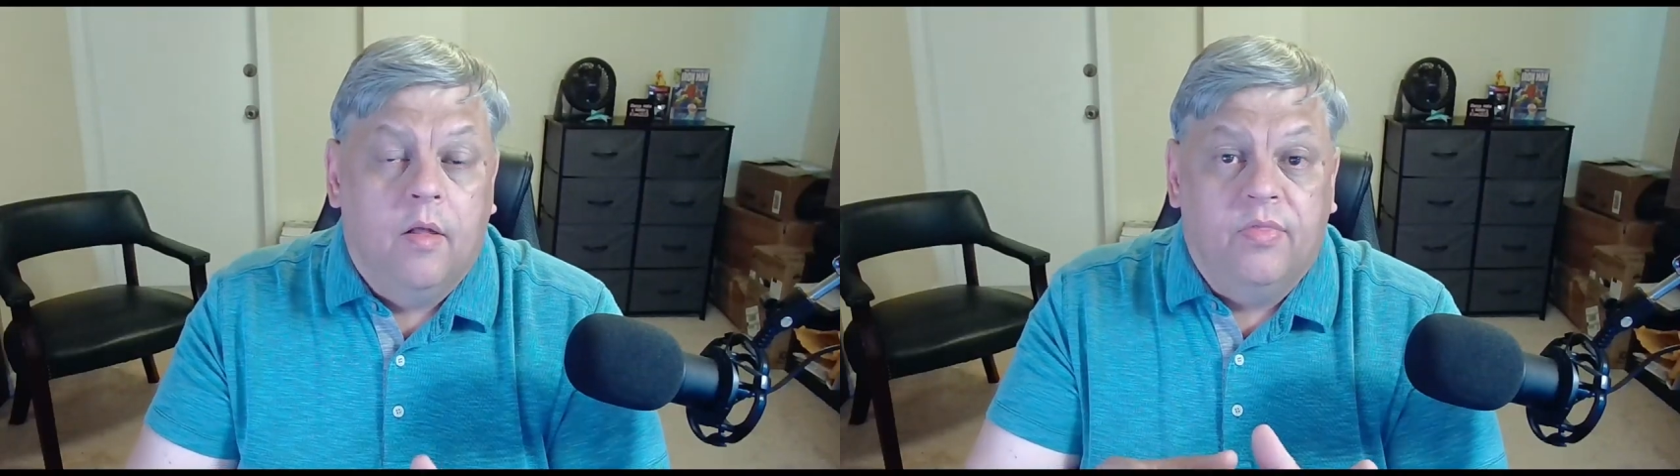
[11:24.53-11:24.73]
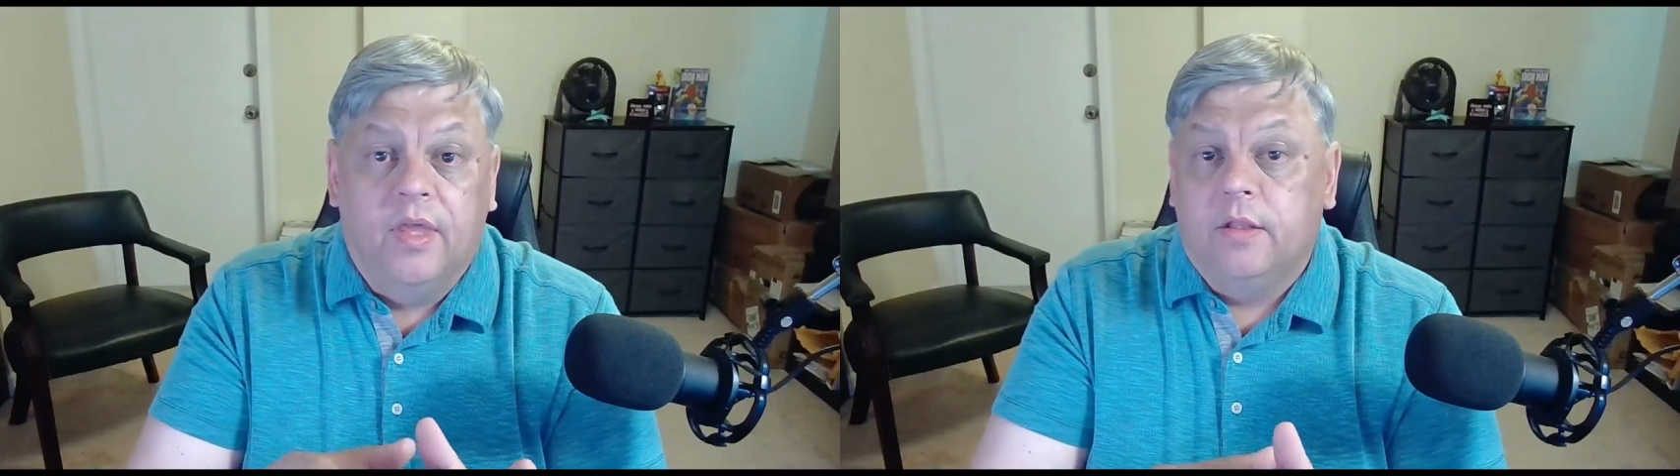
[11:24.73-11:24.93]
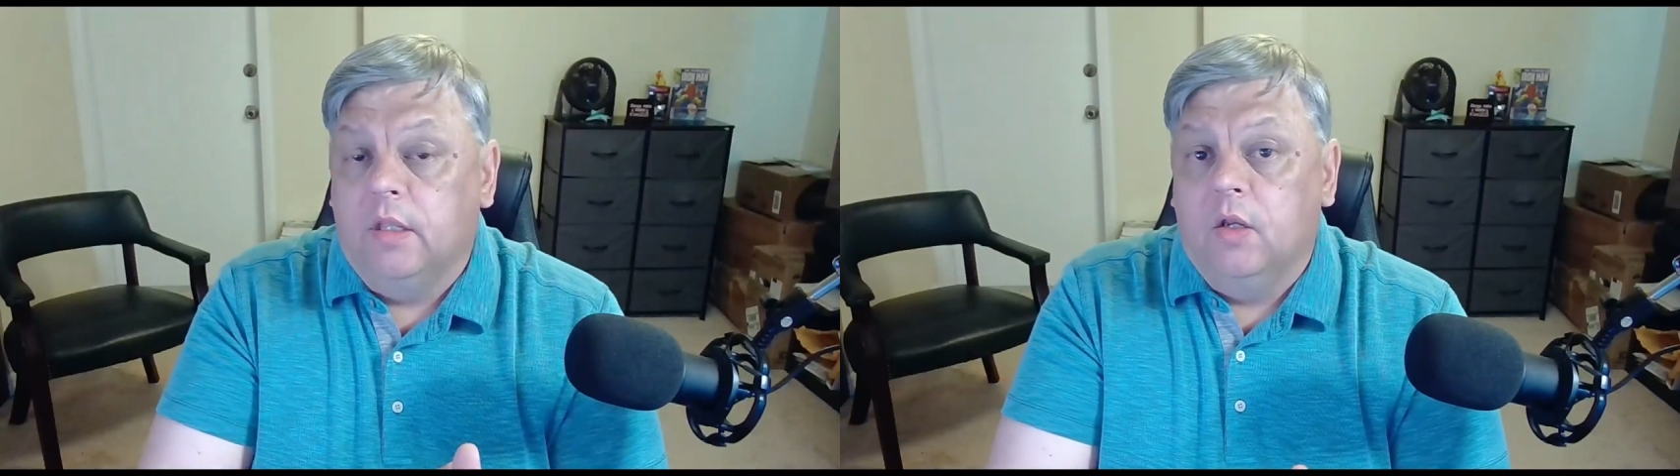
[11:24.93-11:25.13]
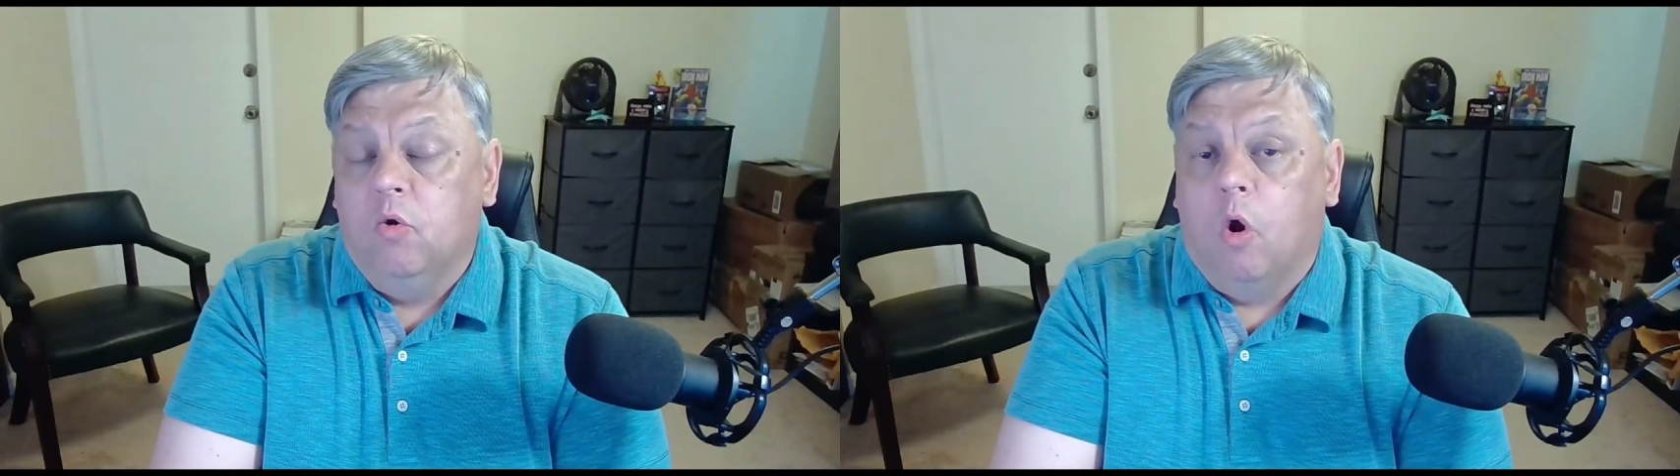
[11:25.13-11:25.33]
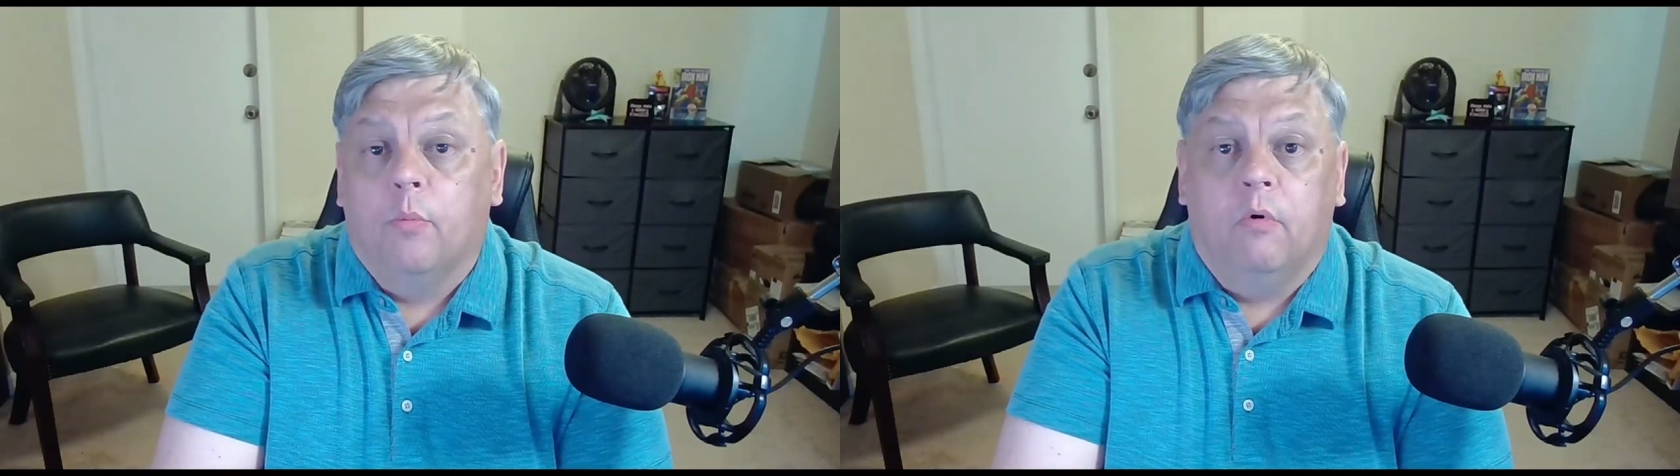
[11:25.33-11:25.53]
that the
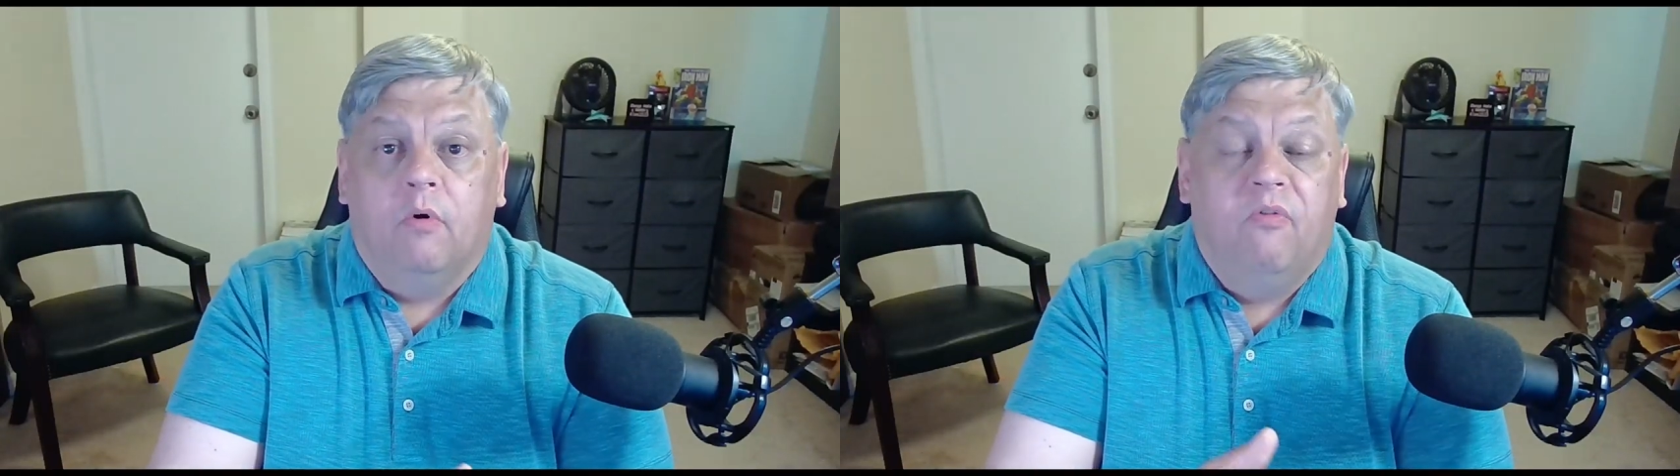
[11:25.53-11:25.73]
normal